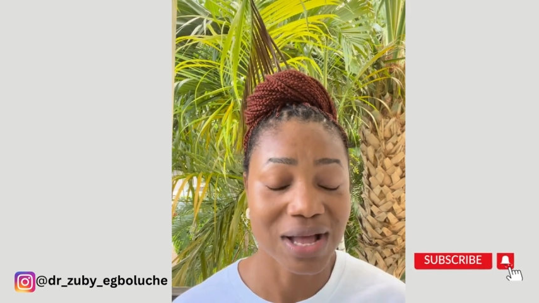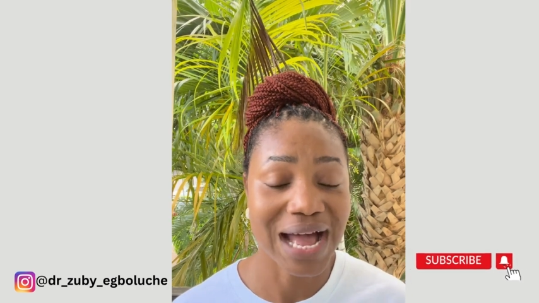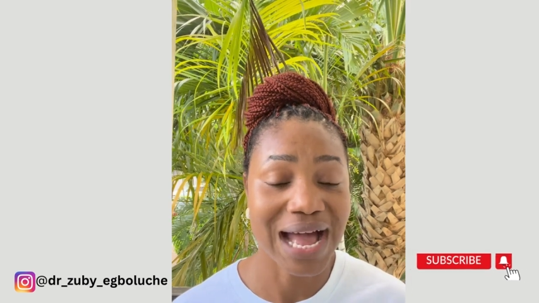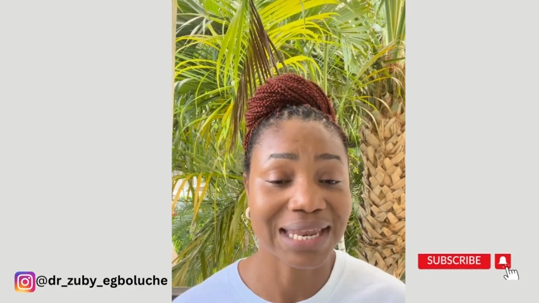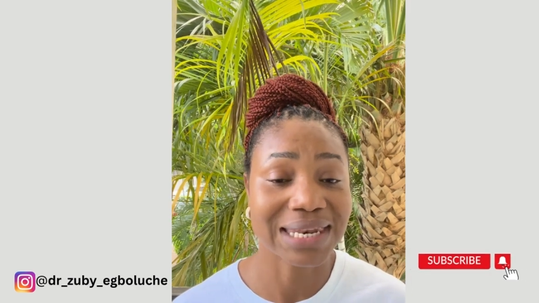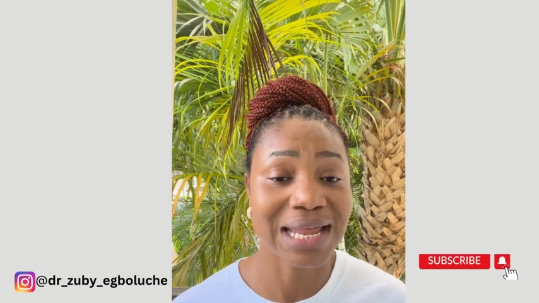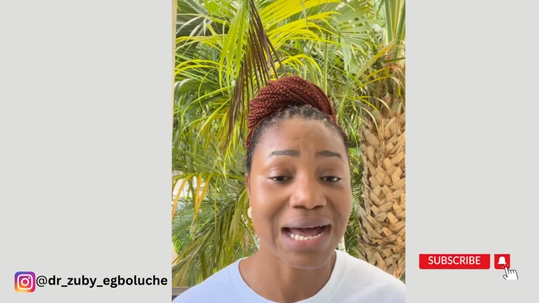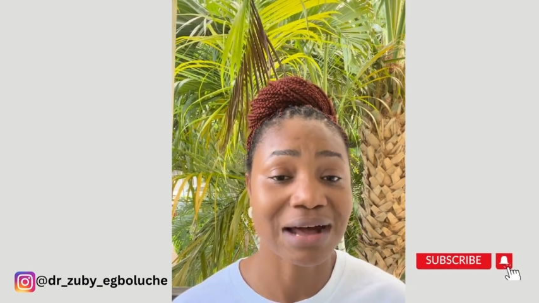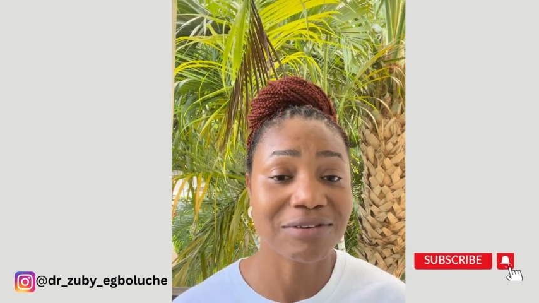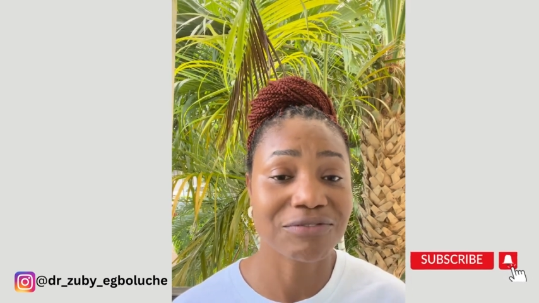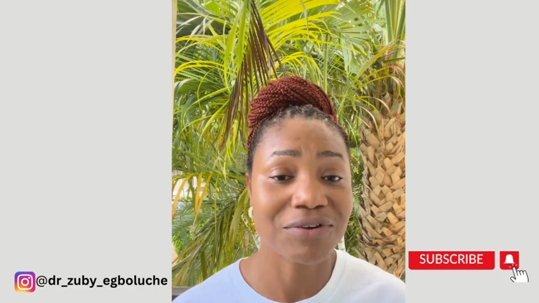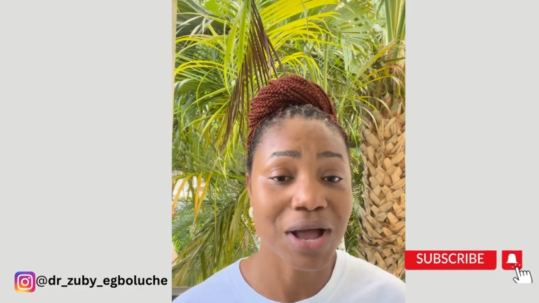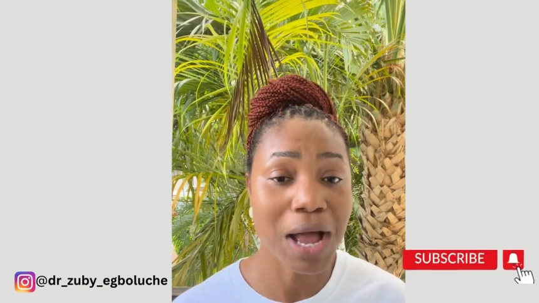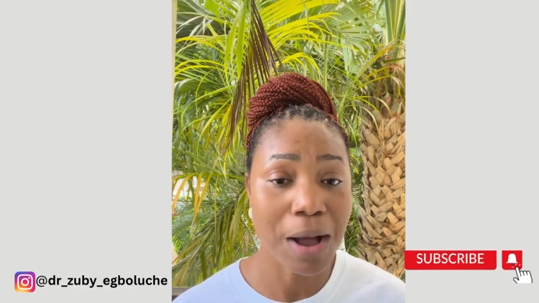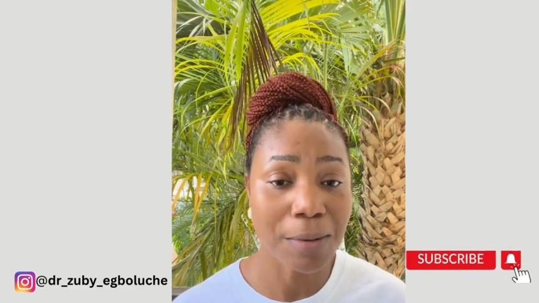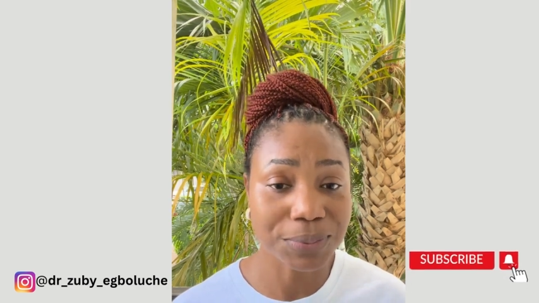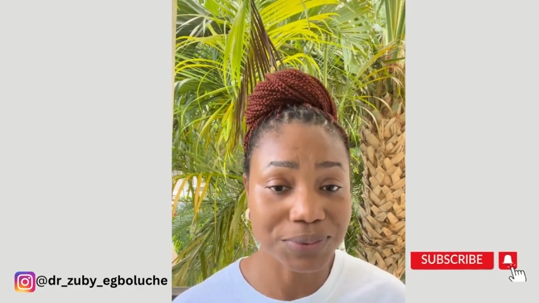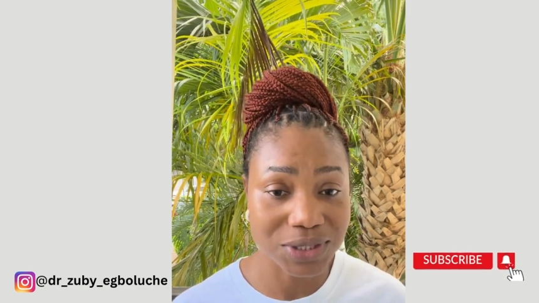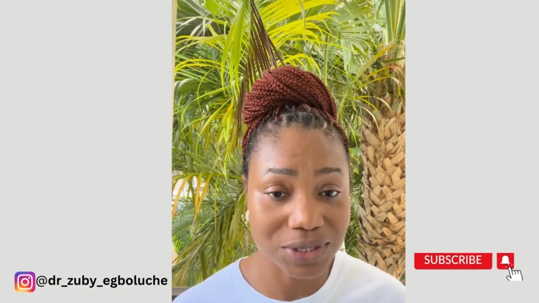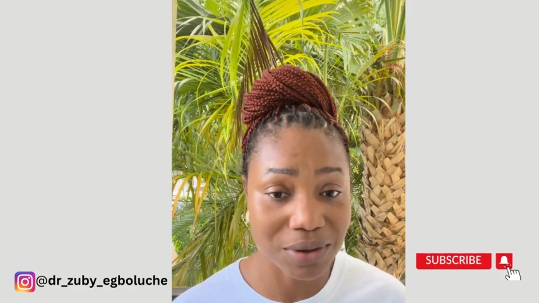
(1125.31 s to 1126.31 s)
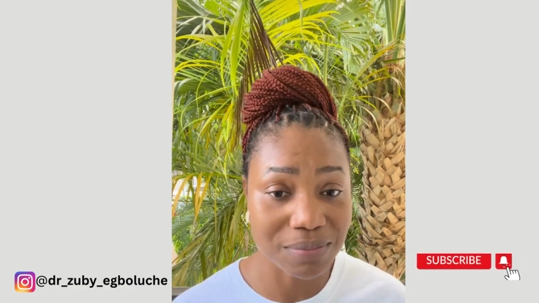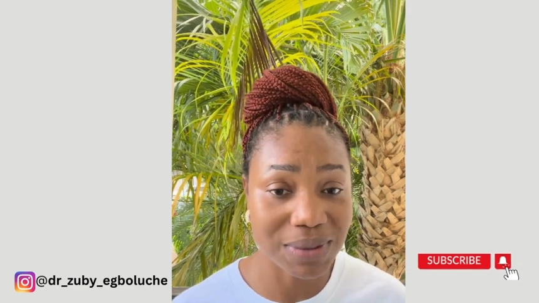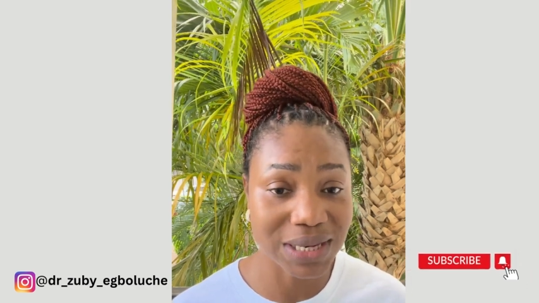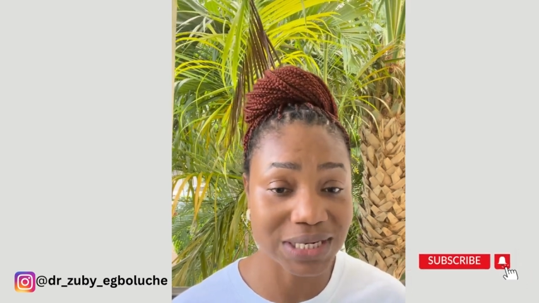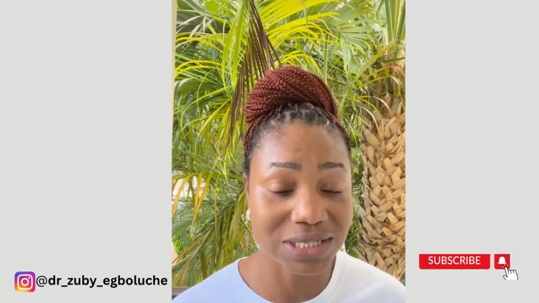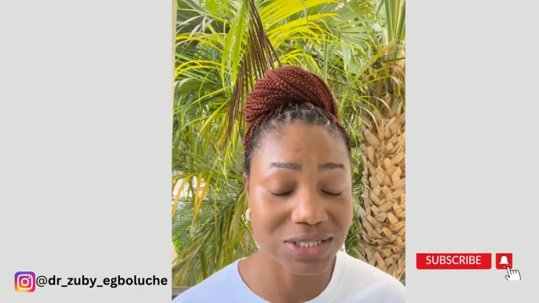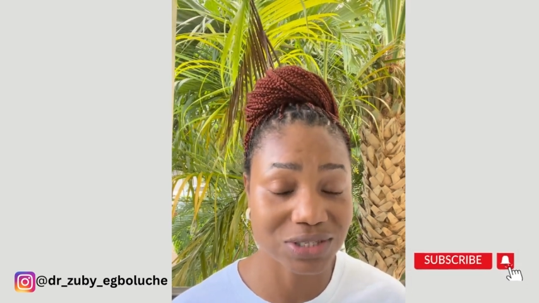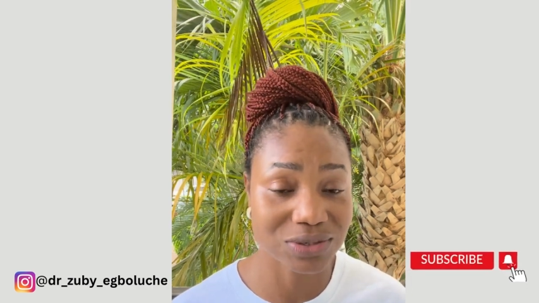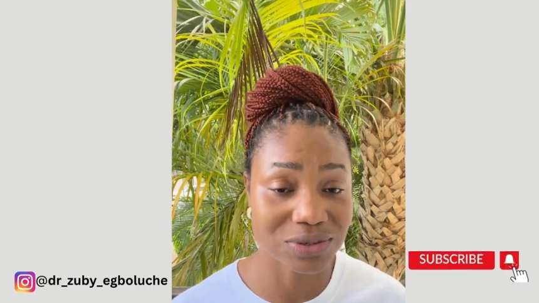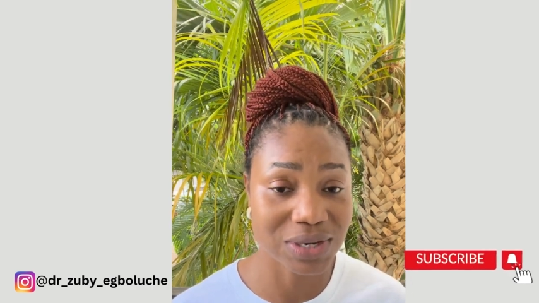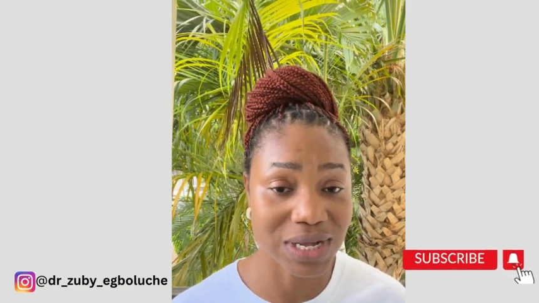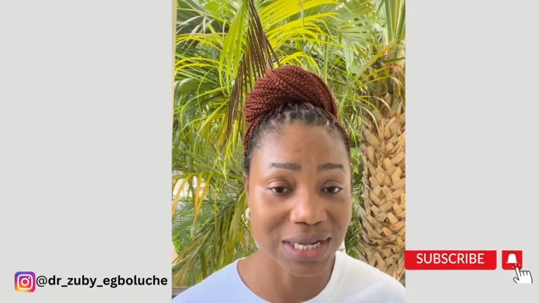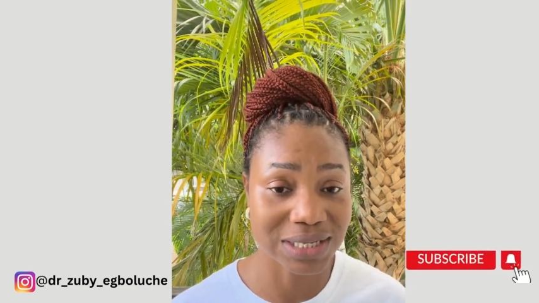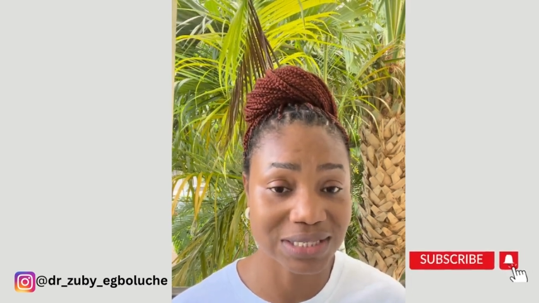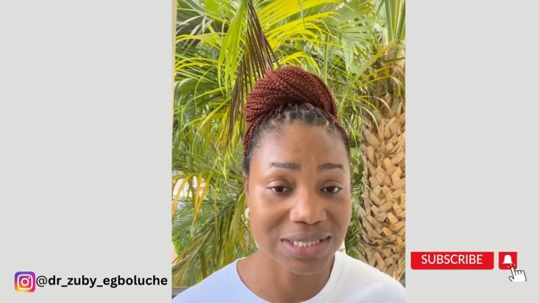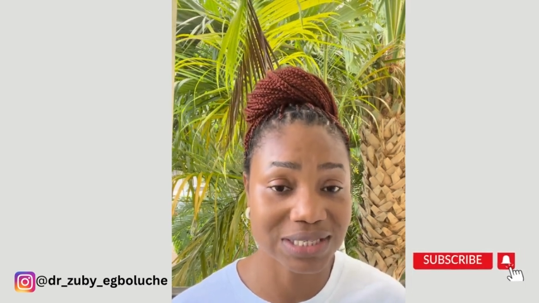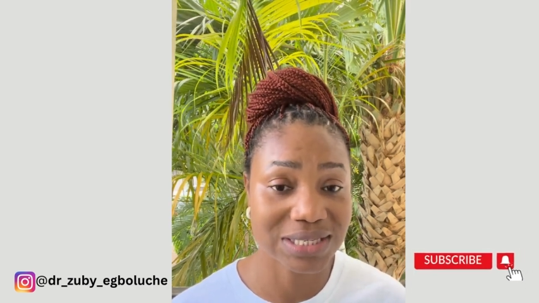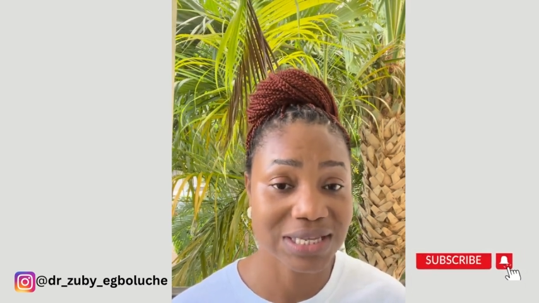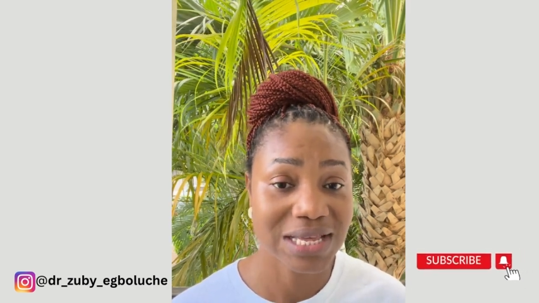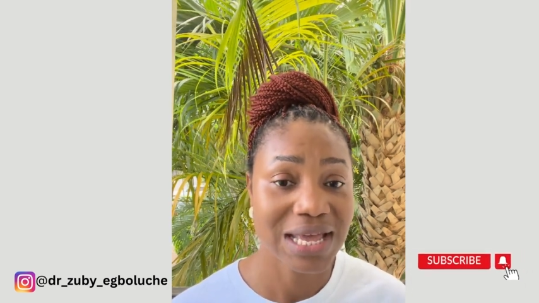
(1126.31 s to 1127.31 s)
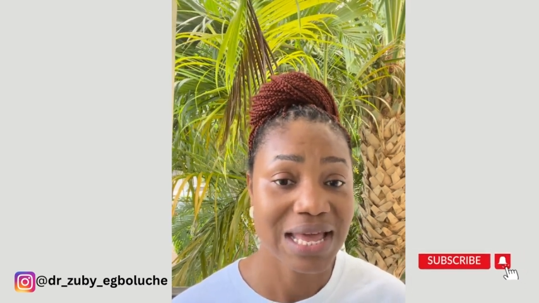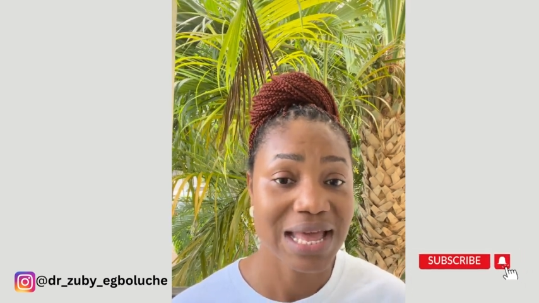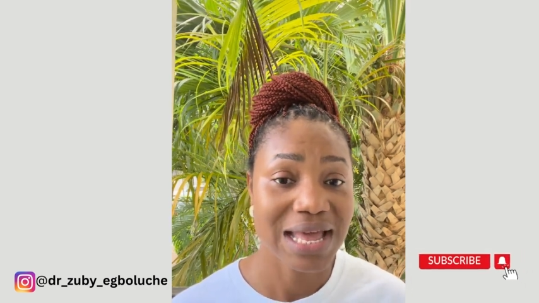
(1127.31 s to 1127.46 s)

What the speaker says: and I've helped so many students